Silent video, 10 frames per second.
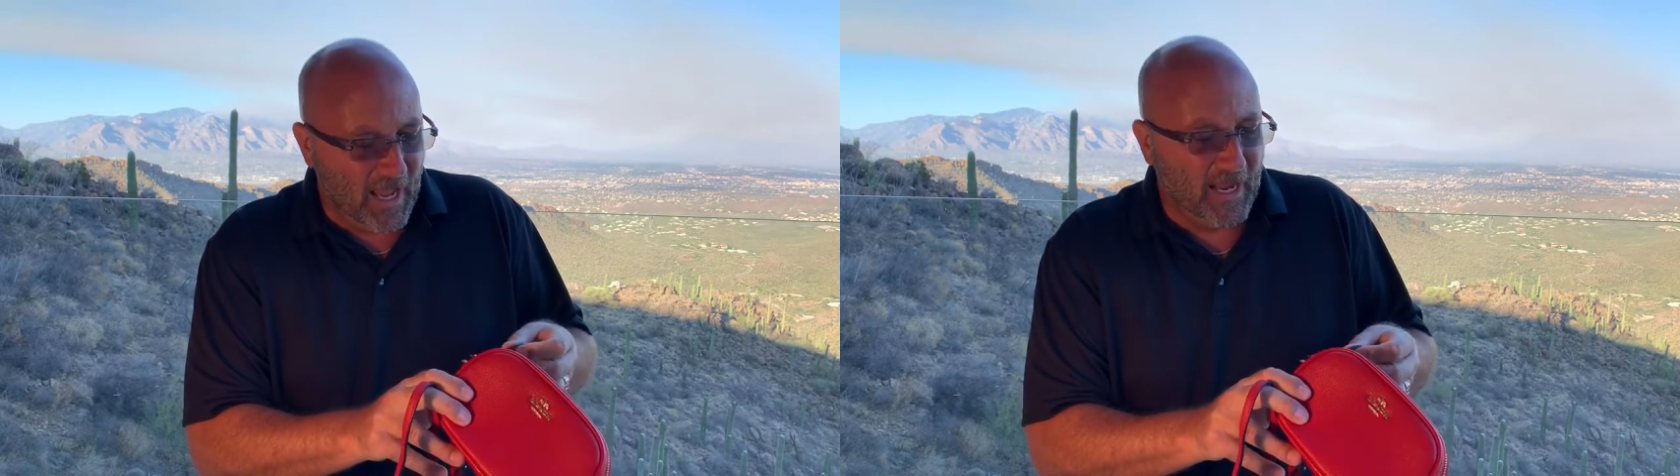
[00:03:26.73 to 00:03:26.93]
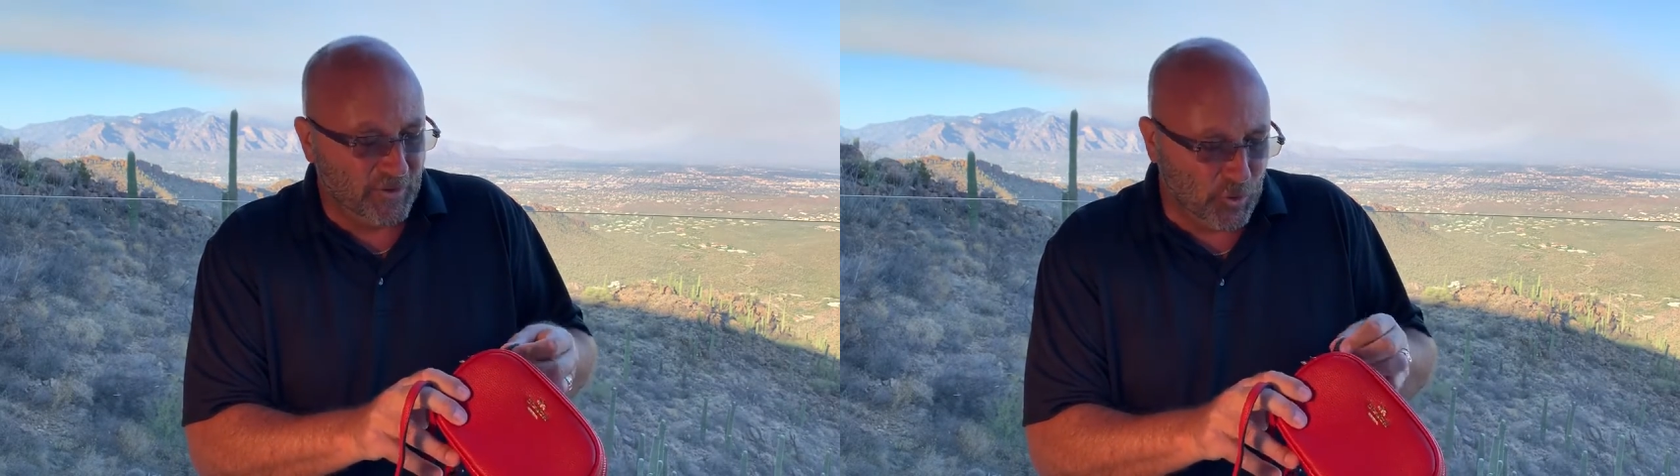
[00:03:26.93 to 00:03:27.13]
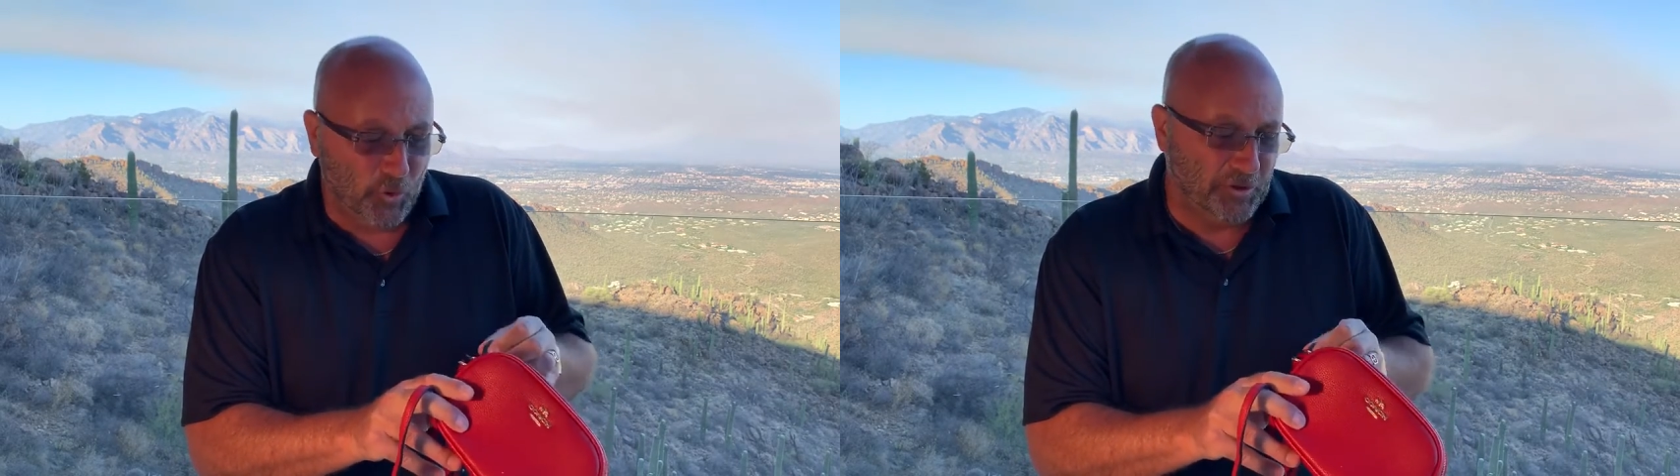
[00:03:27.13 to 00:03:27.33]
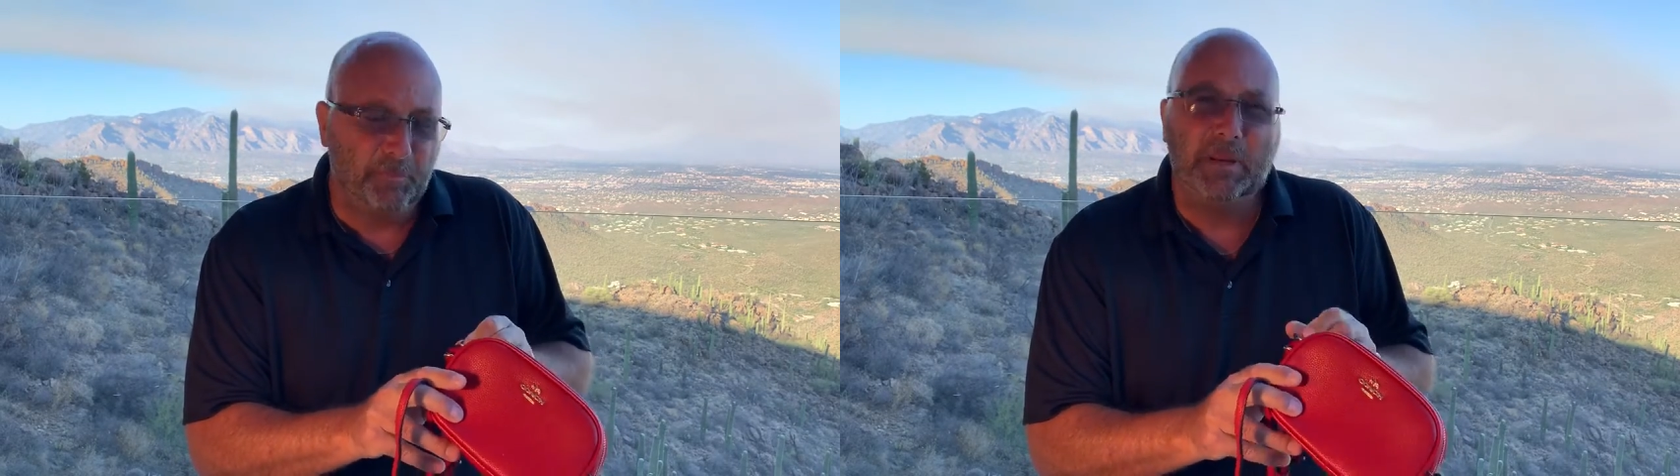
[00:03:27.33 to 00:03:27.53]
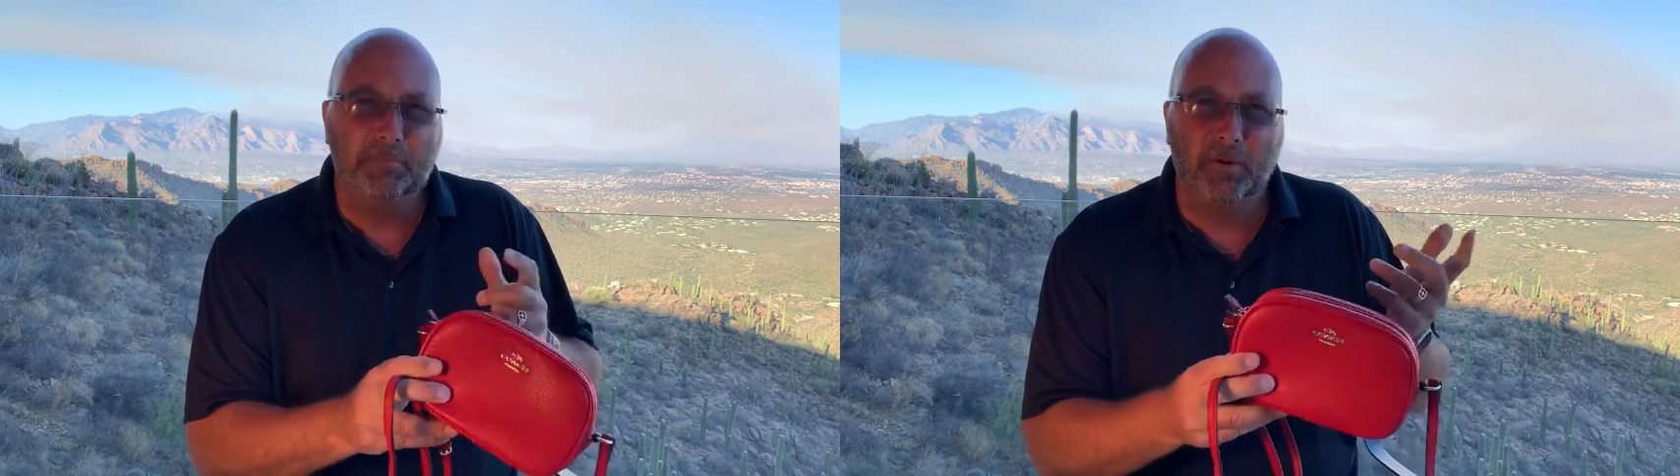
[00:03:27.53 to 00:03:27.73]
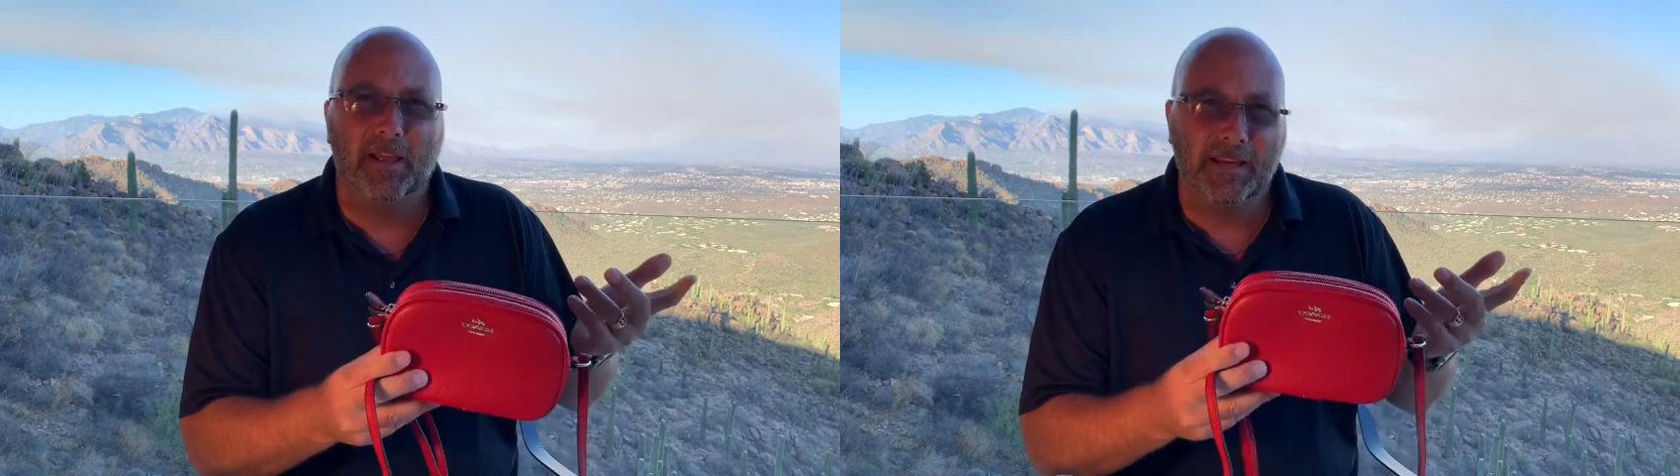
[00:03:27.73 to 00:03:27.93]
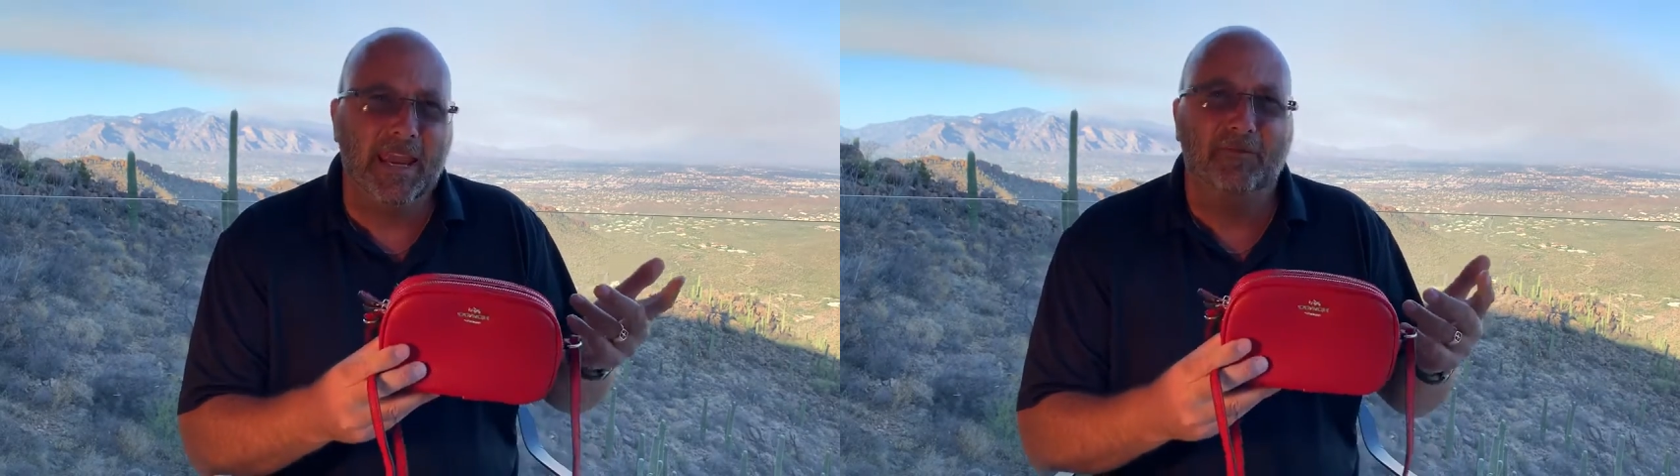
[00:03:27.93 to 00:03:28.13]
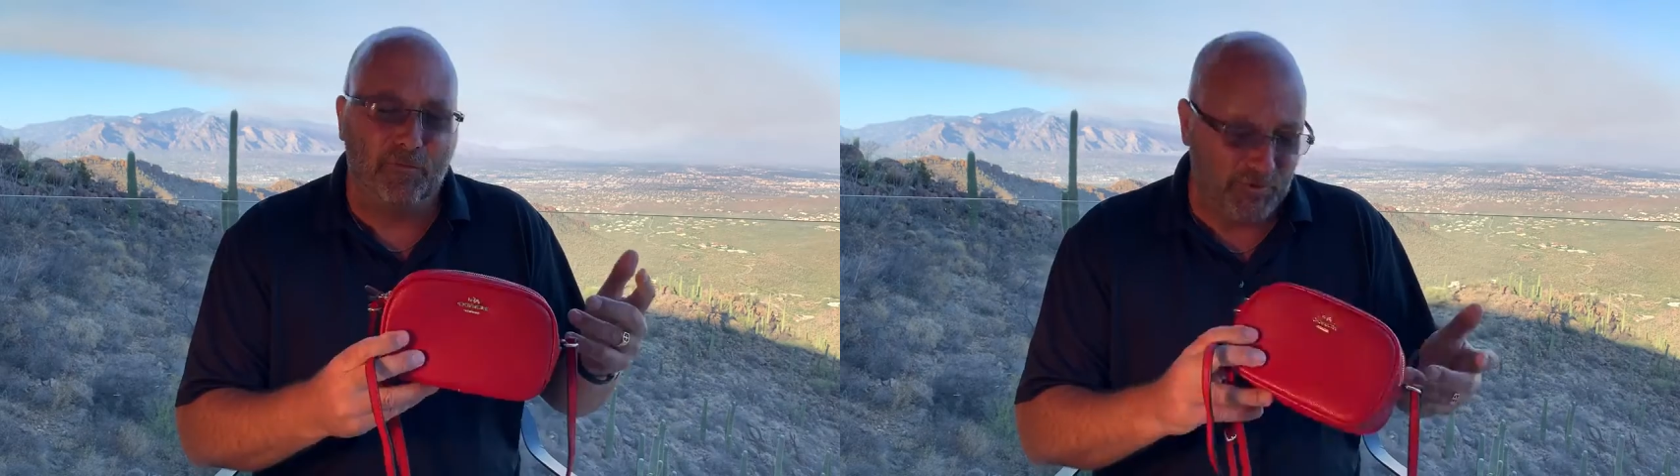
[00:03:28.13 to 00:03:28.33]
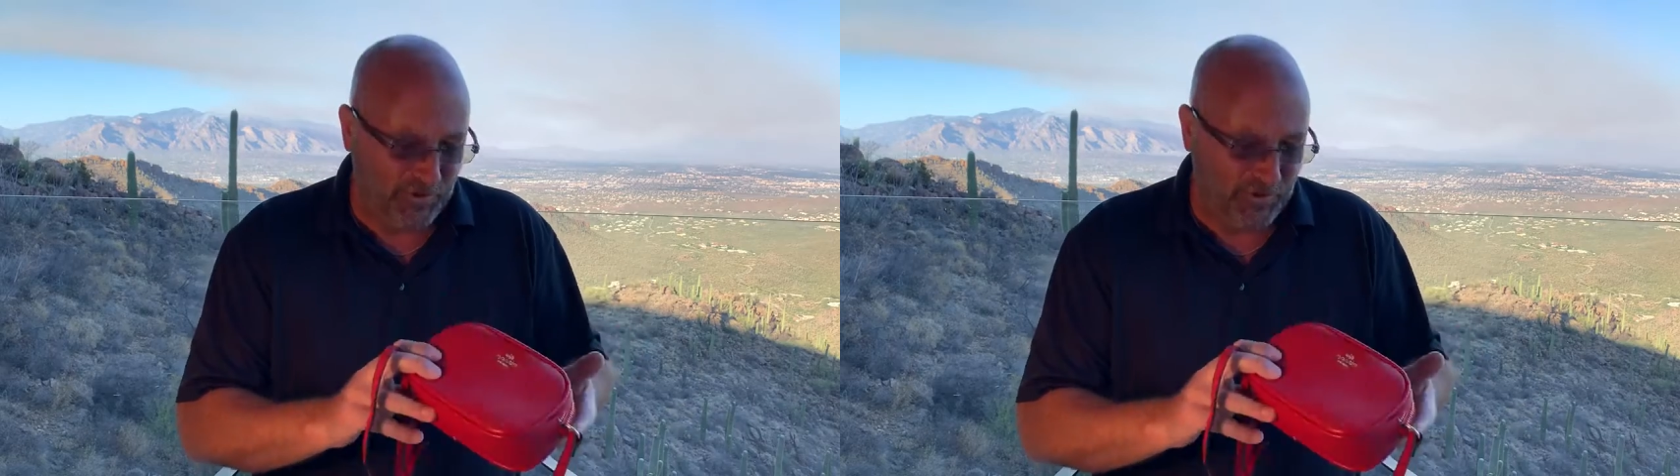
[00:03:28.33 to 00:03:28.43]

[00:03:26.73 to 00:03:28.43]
I told the people I gave them